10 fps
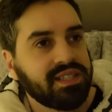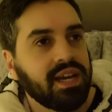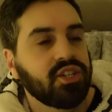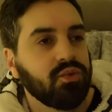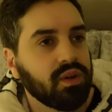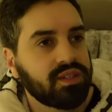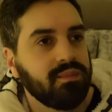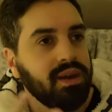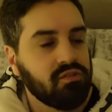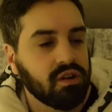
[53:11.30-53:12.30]
intention was
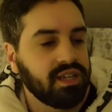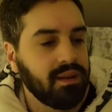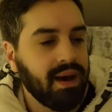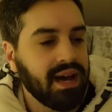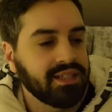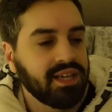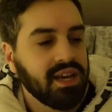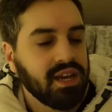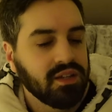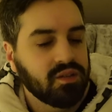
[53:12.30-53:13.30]
to make Crocodile mad
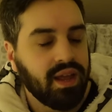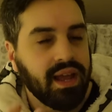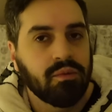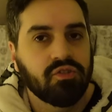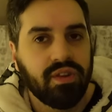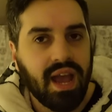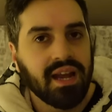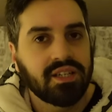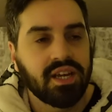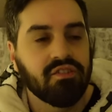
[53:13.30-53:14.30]
so that he would
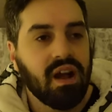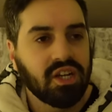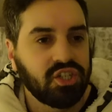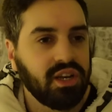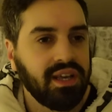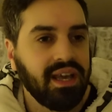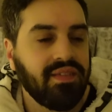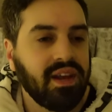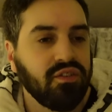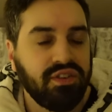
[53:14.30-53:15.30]
react irrationally
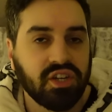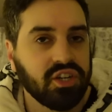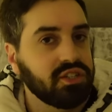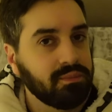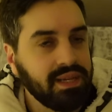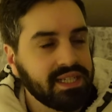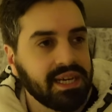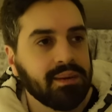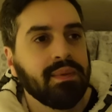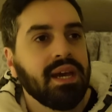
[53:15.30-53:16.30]
and then Luffy could beat
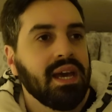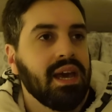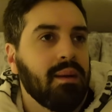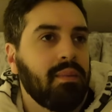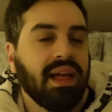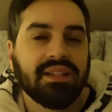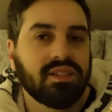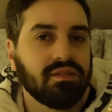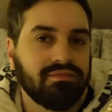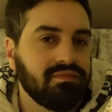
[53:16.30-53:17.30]
him, but
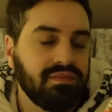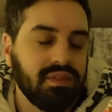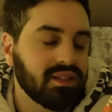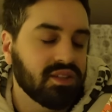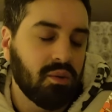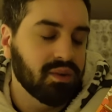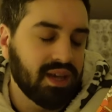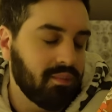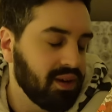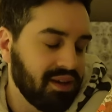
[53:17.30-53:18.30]
that's that's not
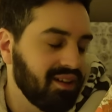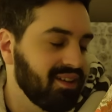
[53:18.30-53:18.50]
what's happening.